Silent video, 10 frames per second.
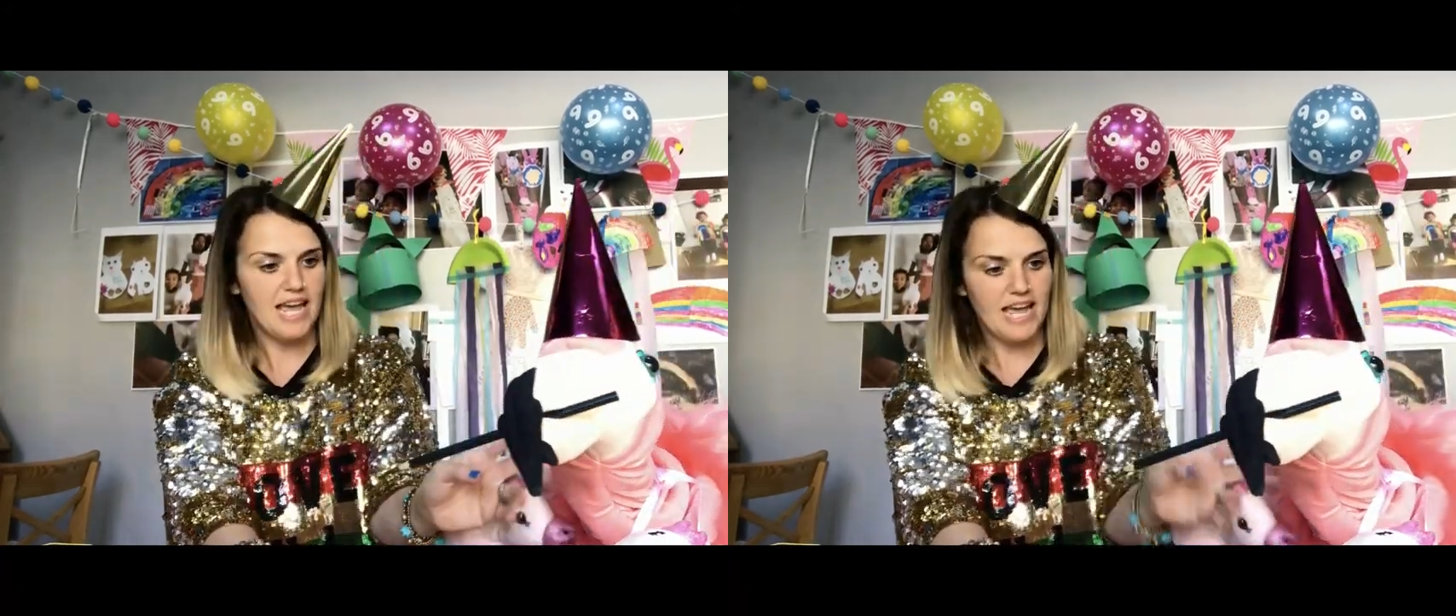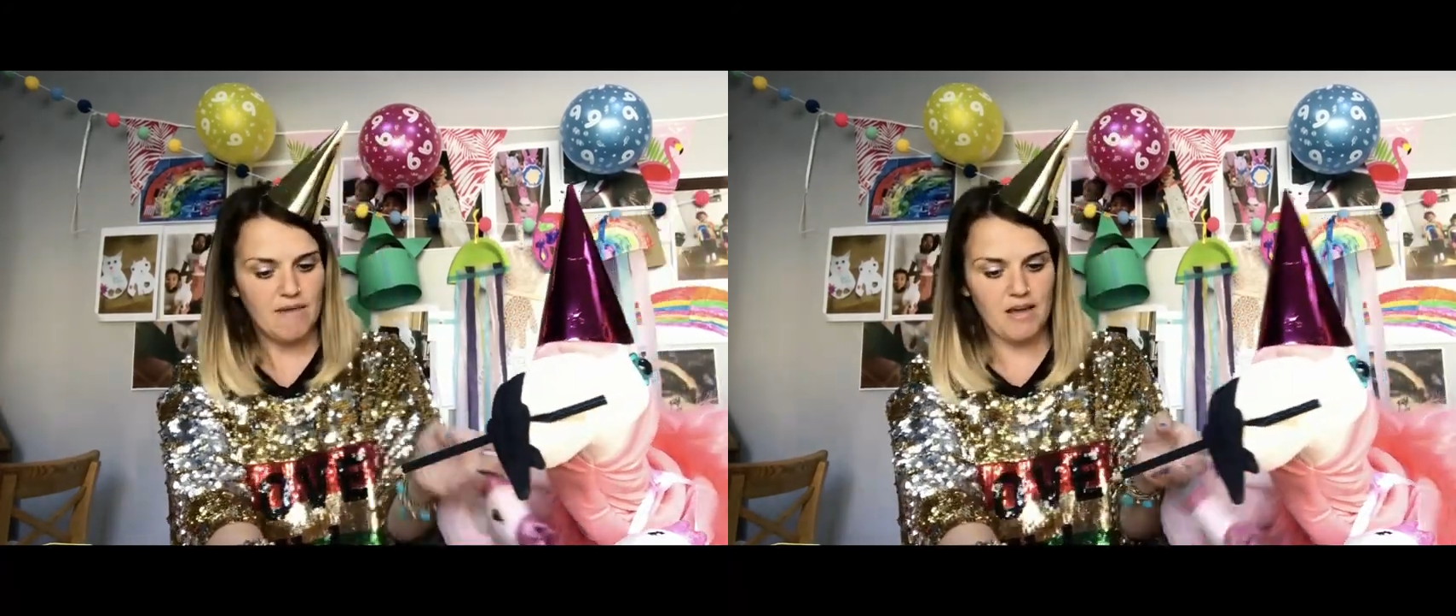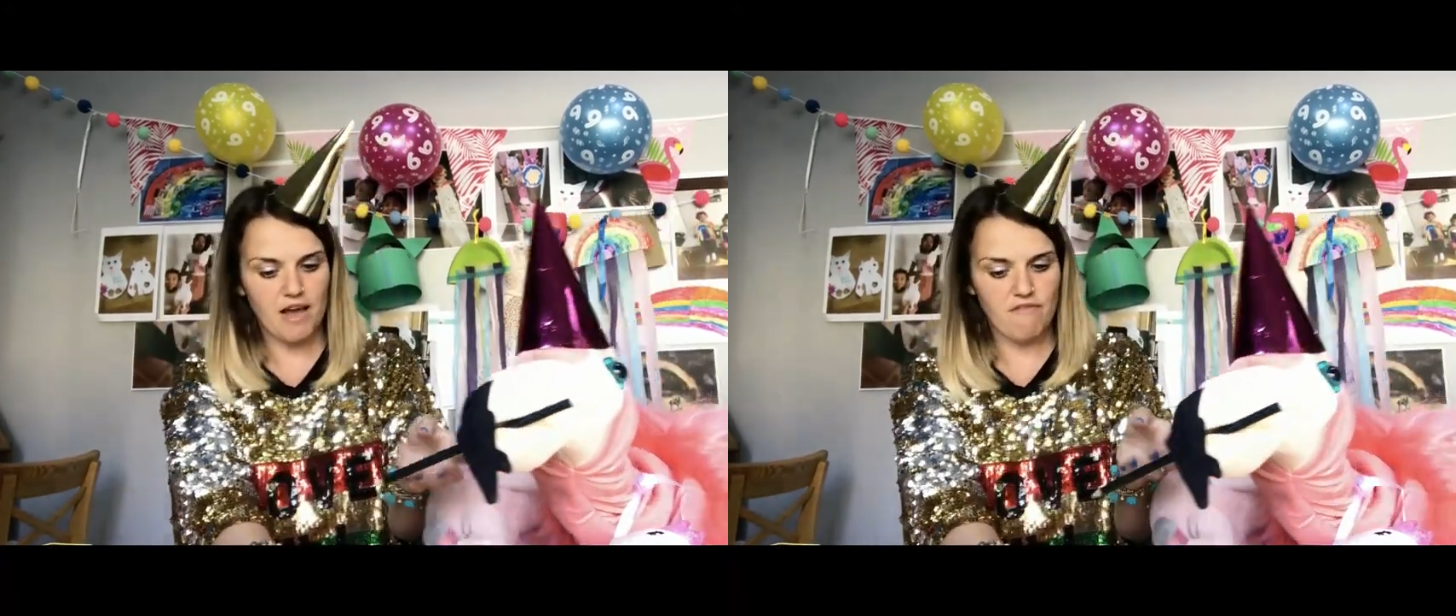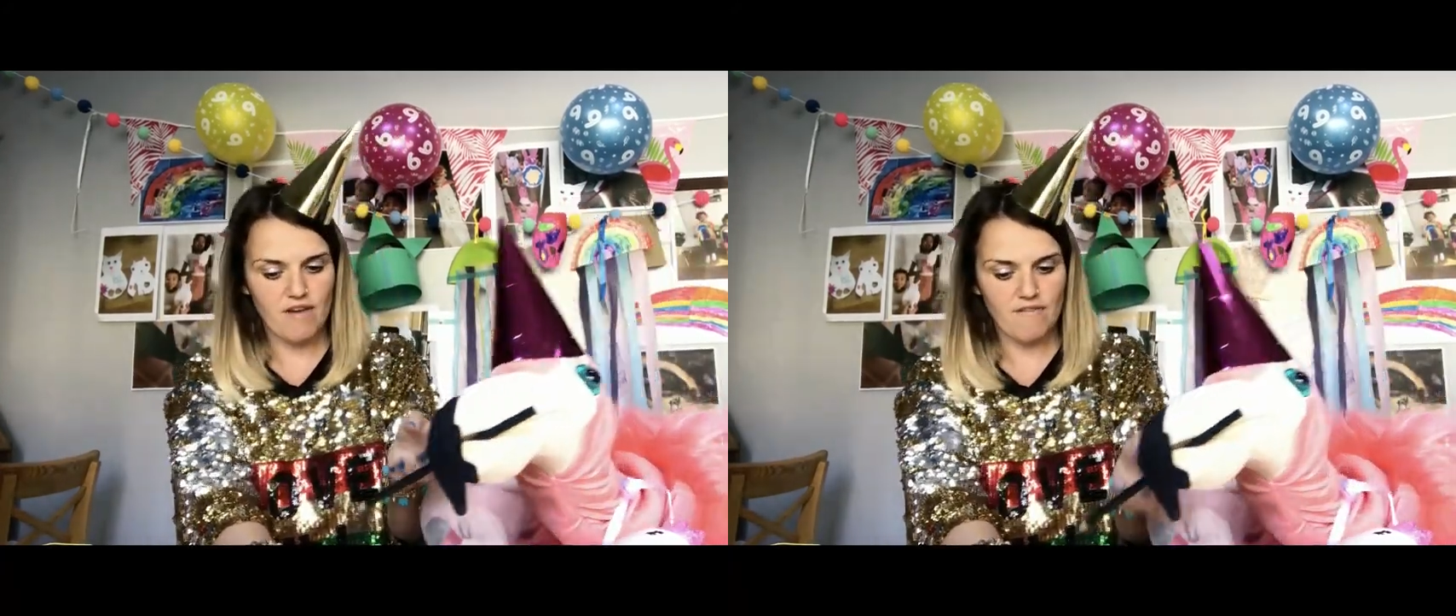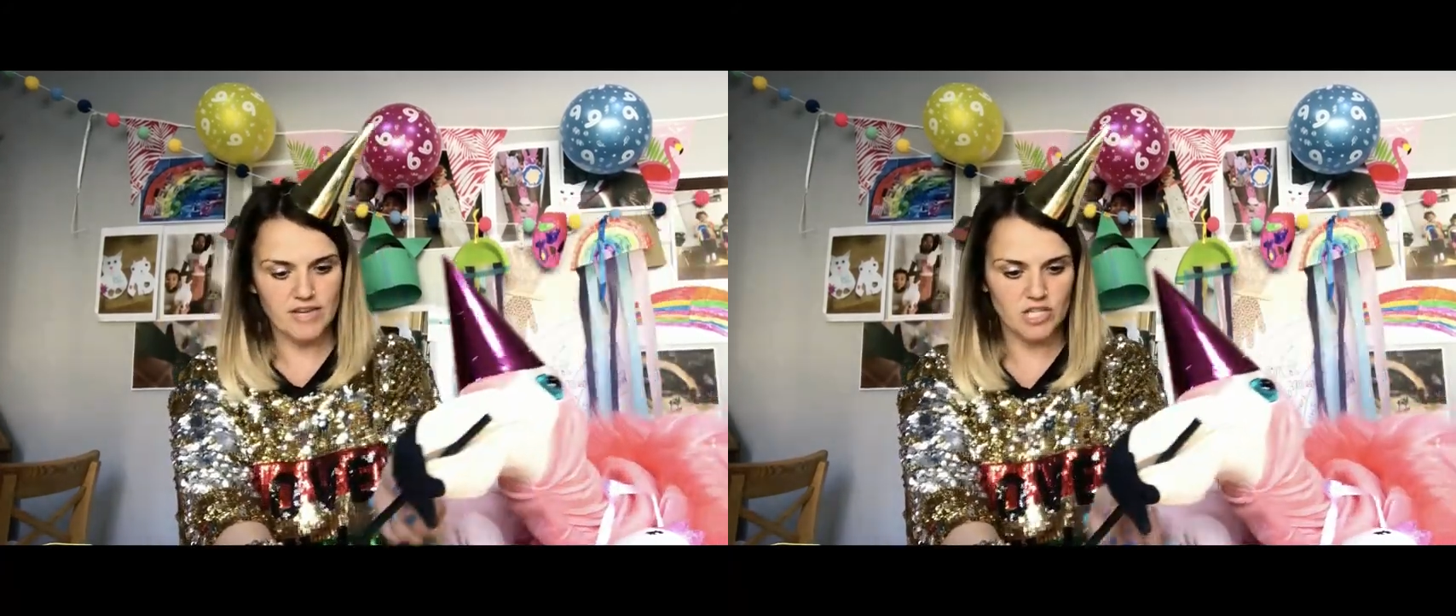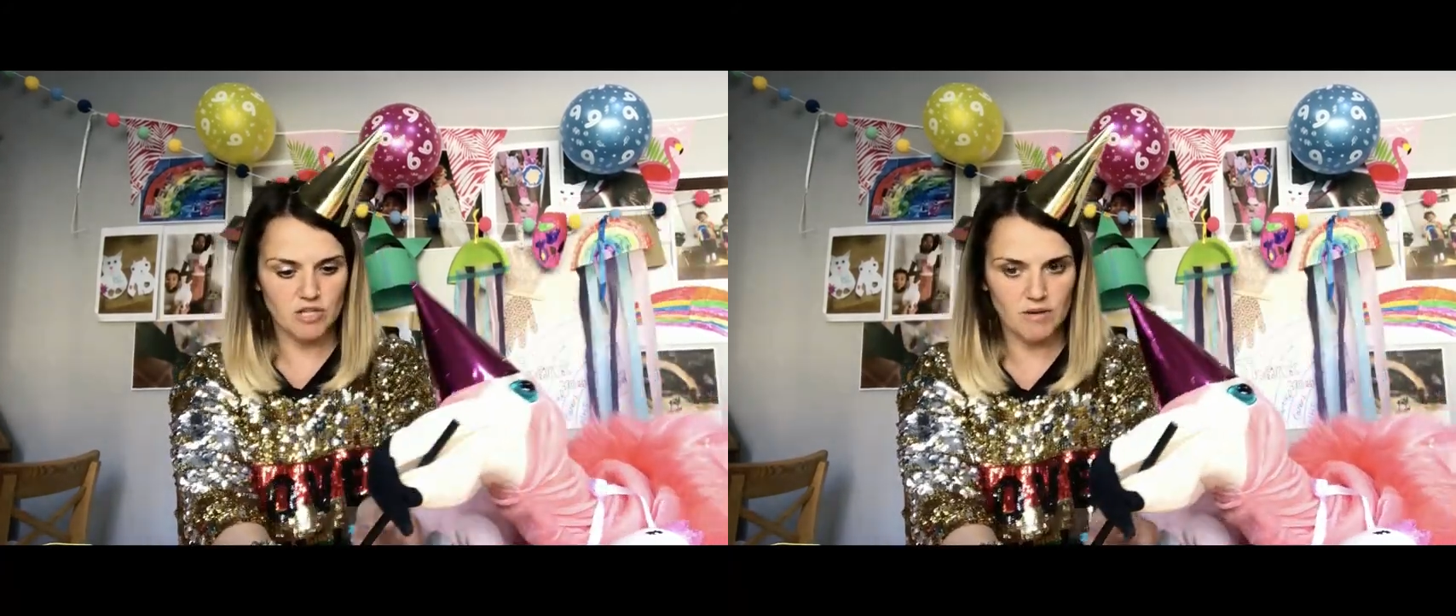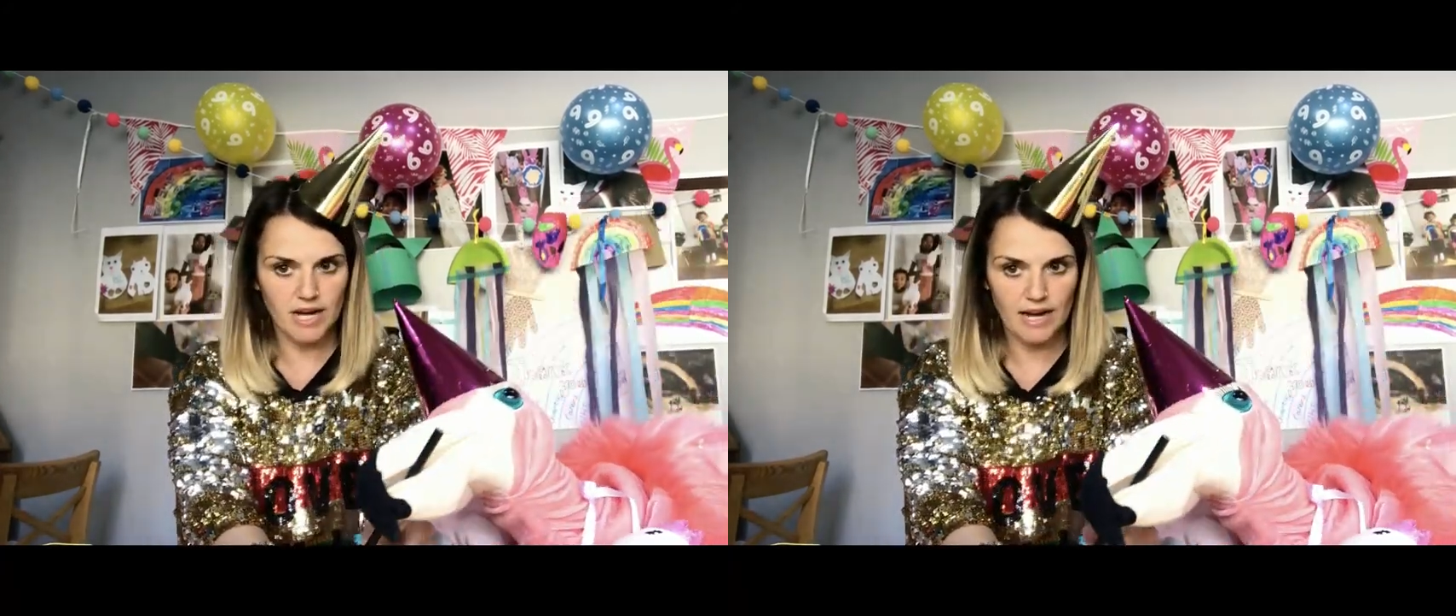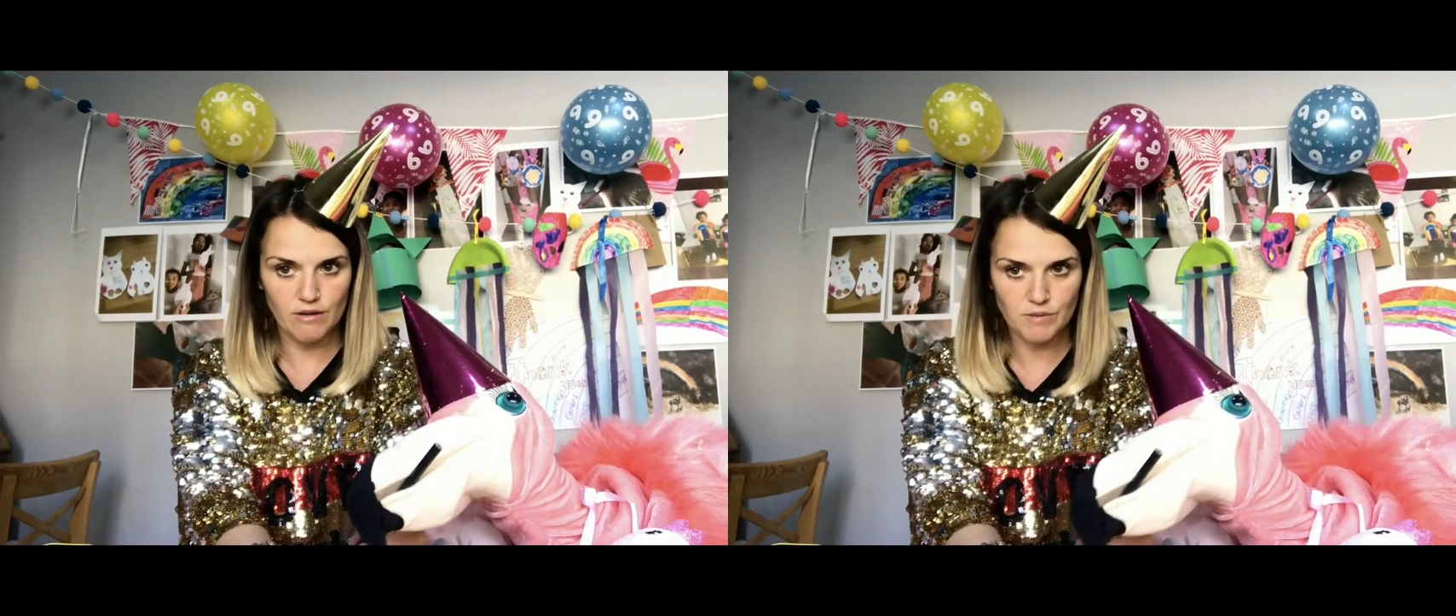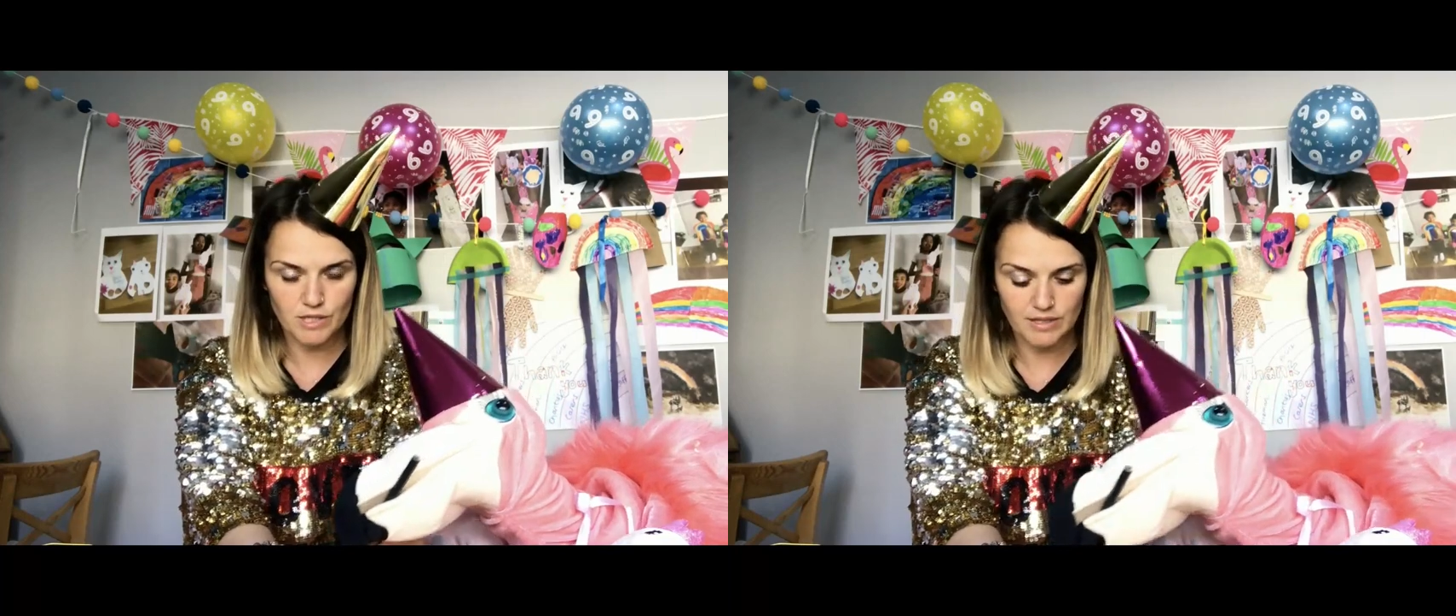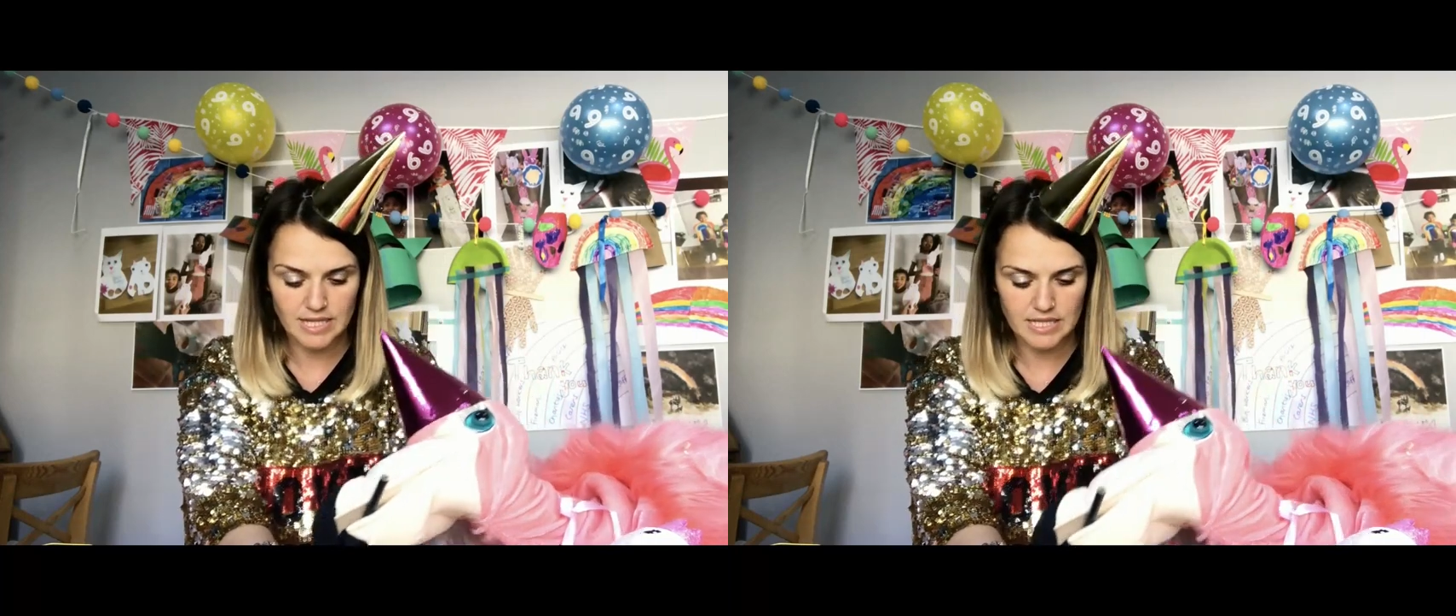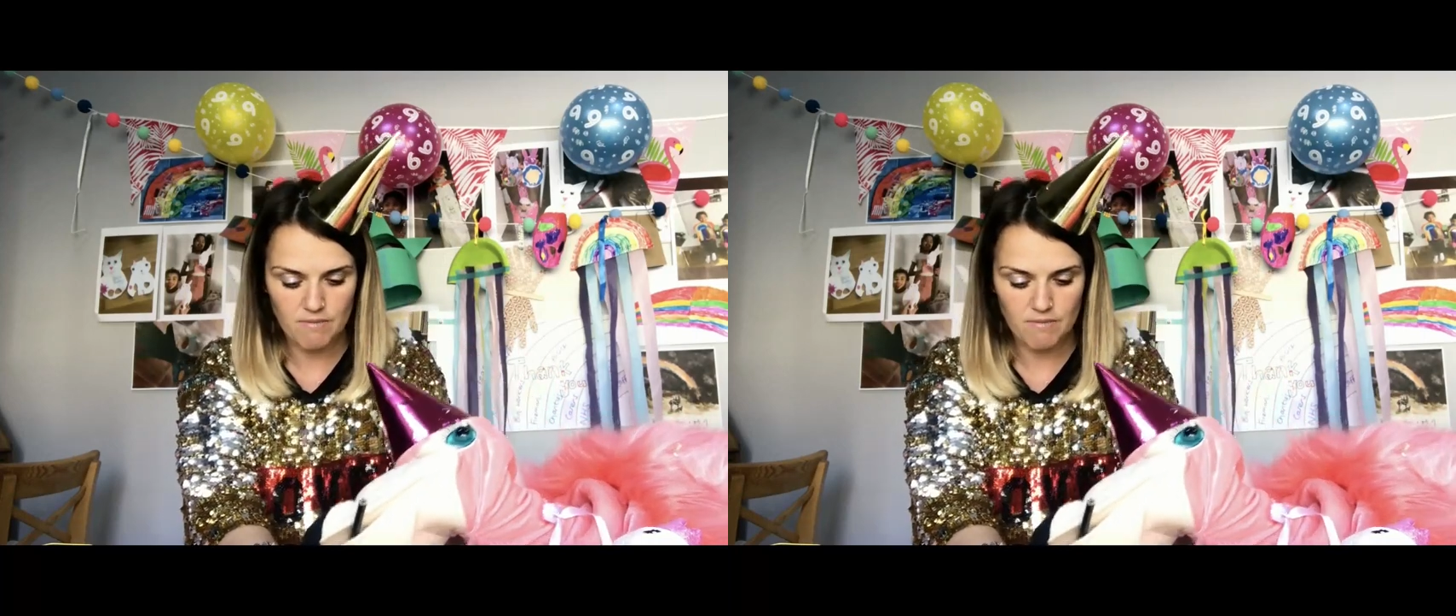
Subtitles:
Here we go, Feathers. Do you want to help do this